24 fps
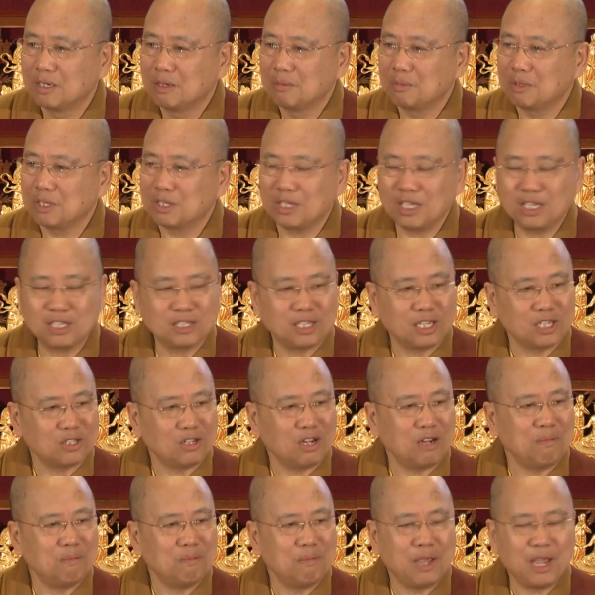But it does
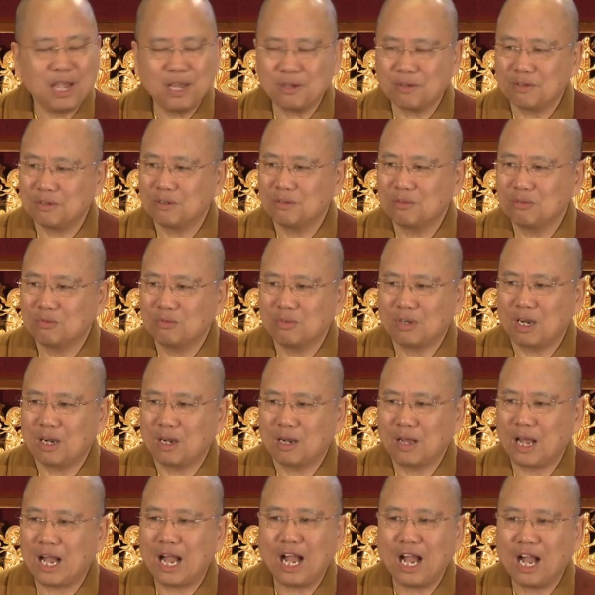not matter
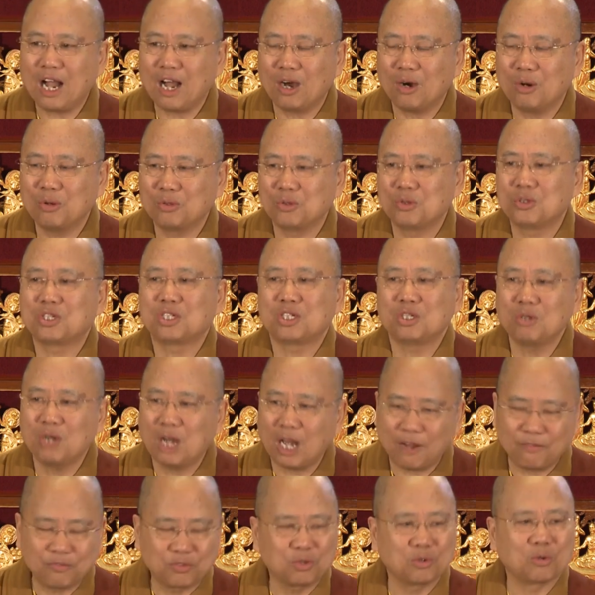how, you still
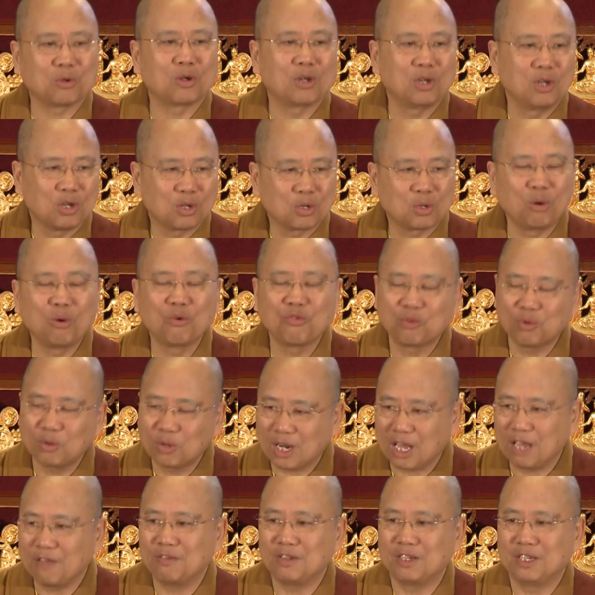have to go through
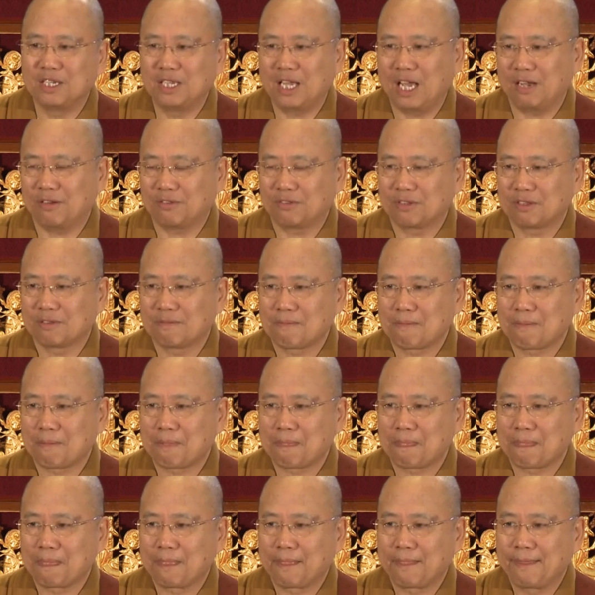life and death.
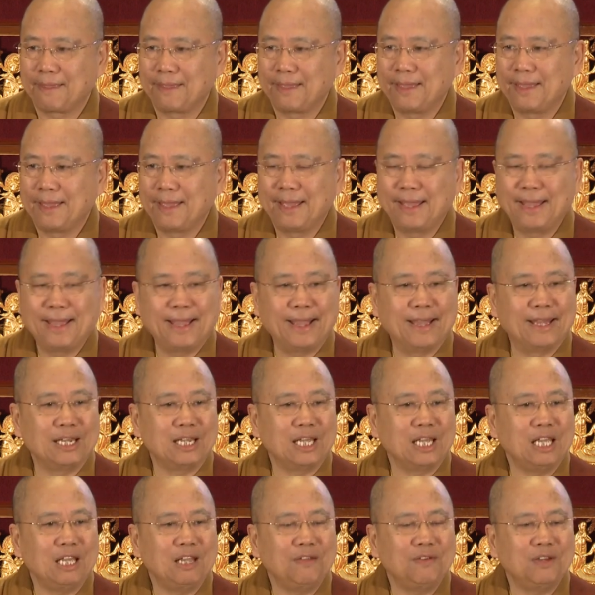And
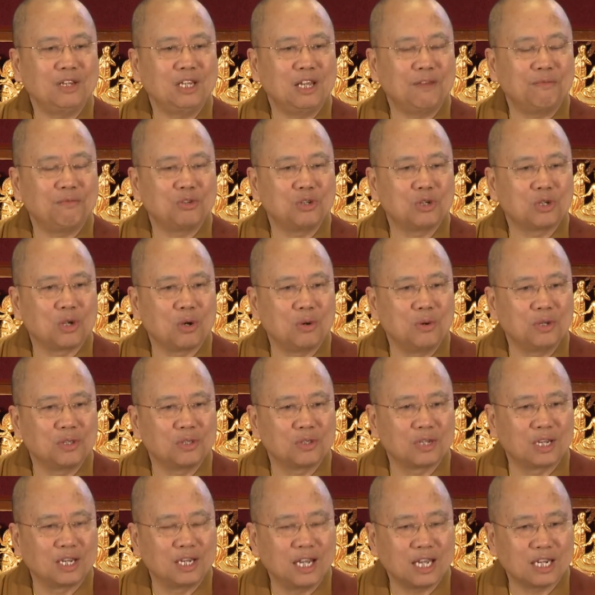even if you go
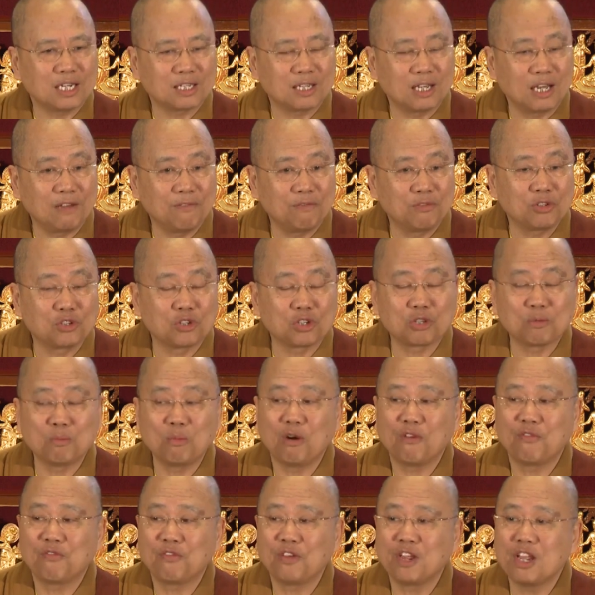into the next life, which is
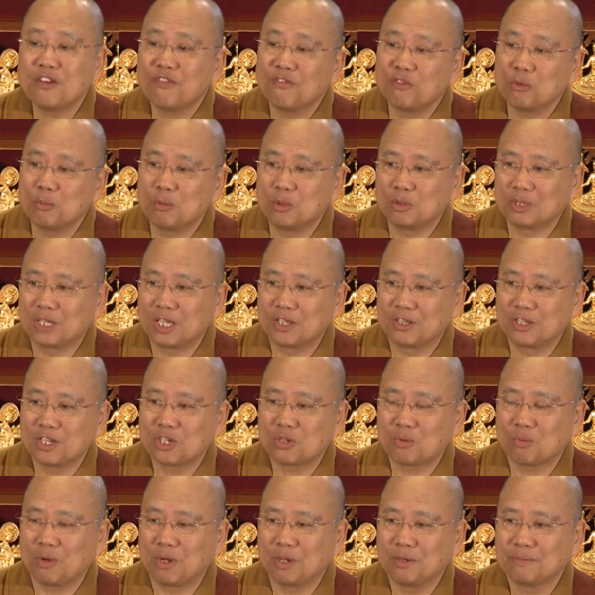more favorable than
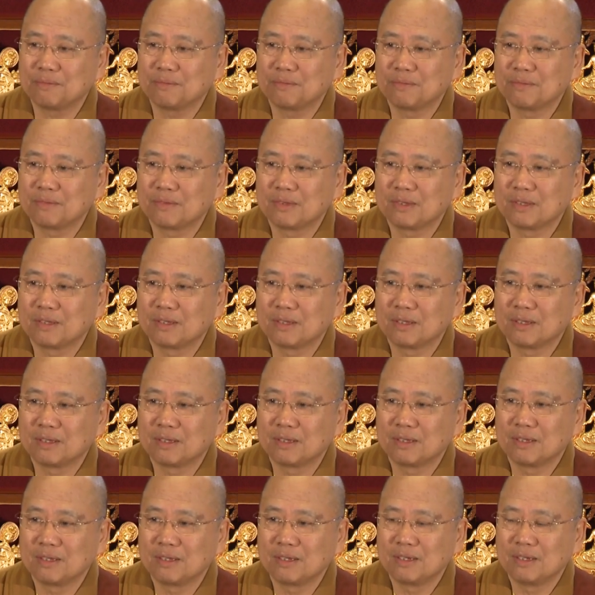this one,
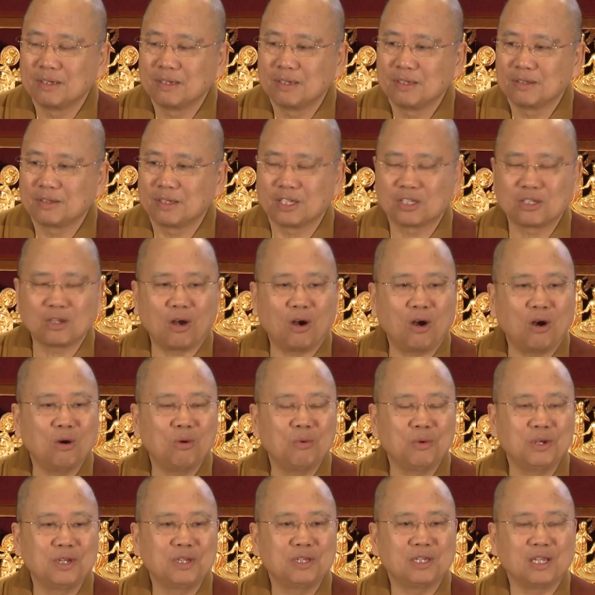there's
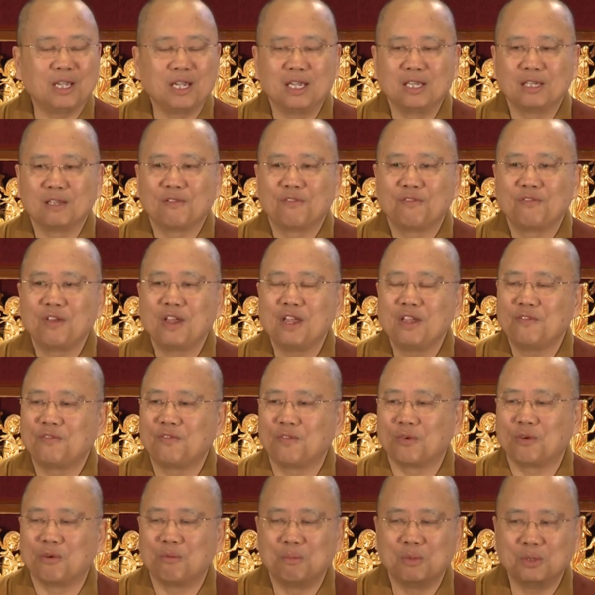always in the
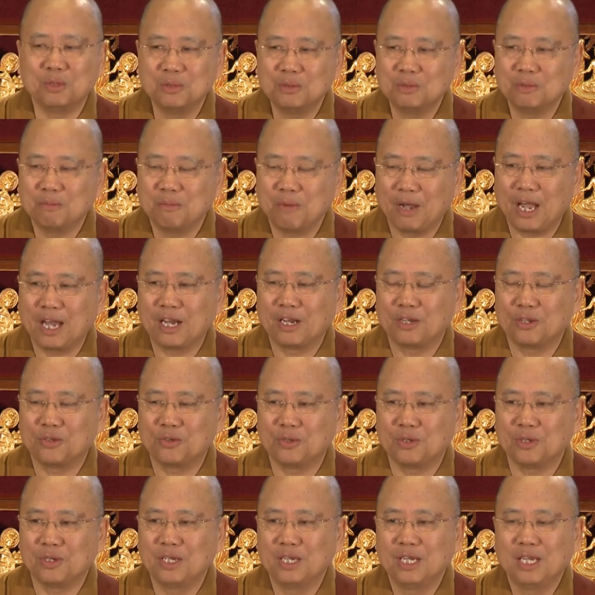favorable
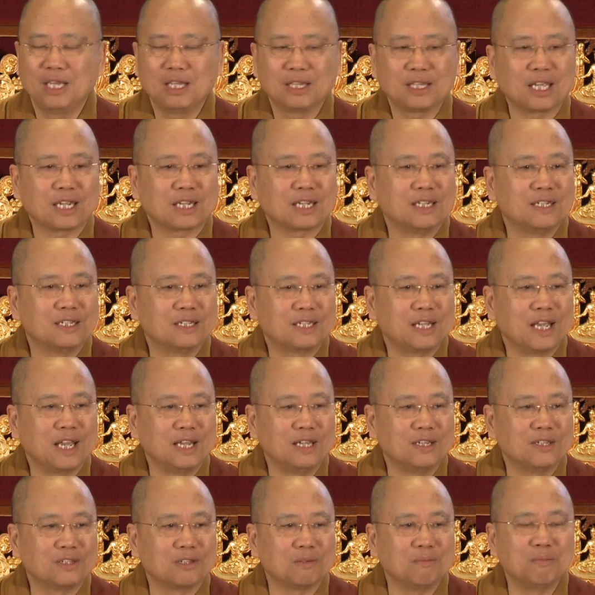energy that
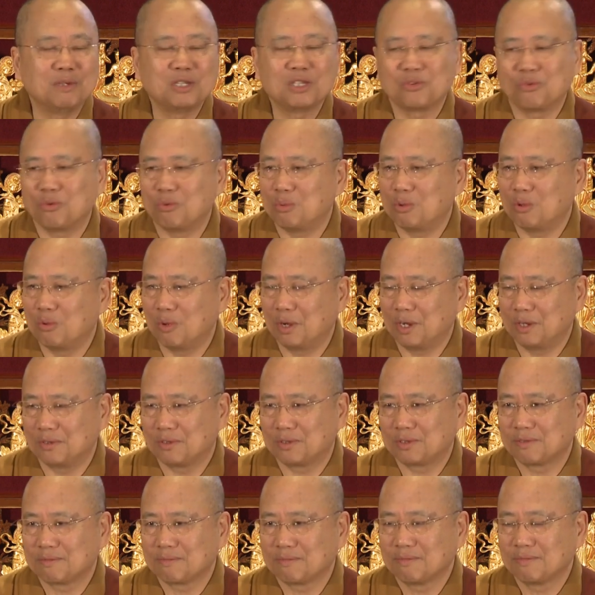contains the miserable
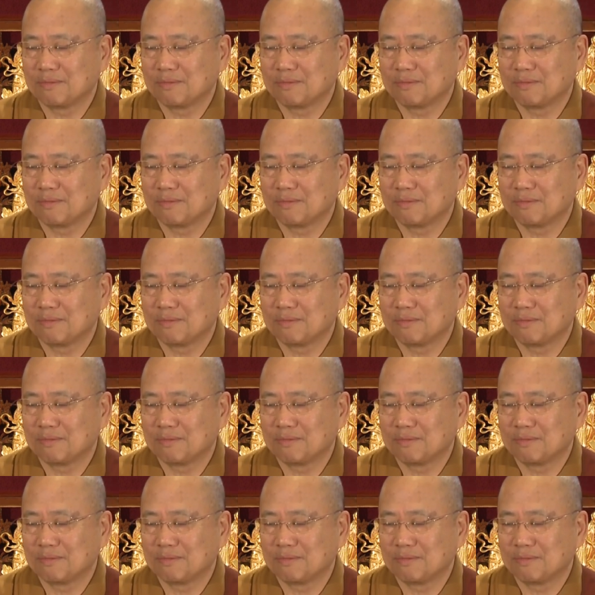ones.